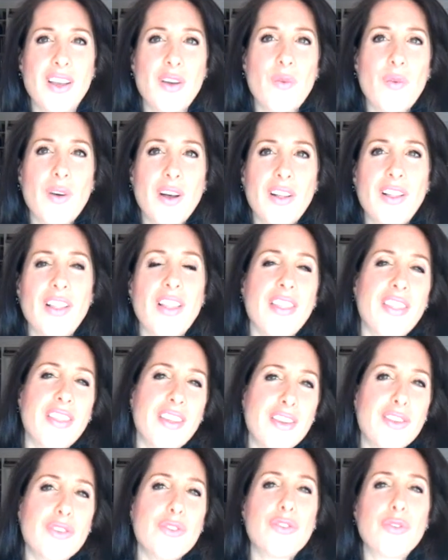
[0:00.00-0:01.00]
well, they're
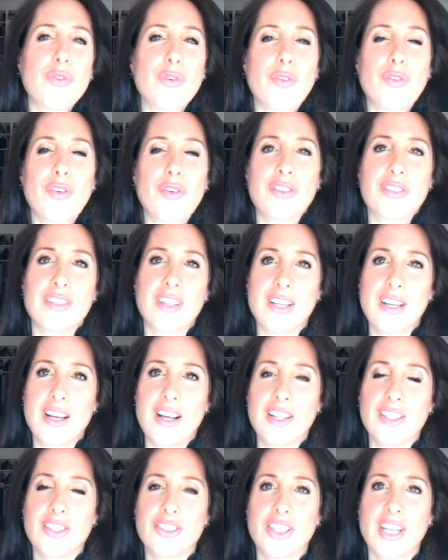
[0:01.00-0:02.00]
using reverse
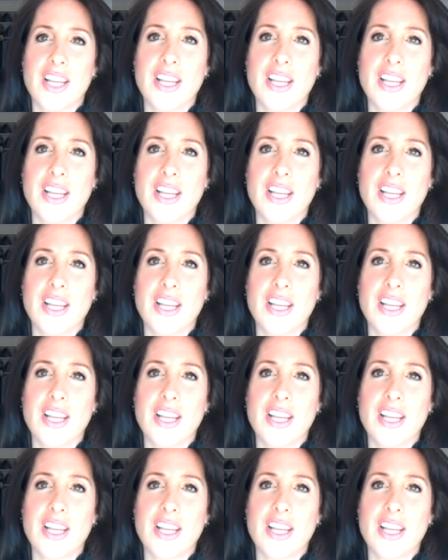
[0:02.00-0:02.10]
psychology.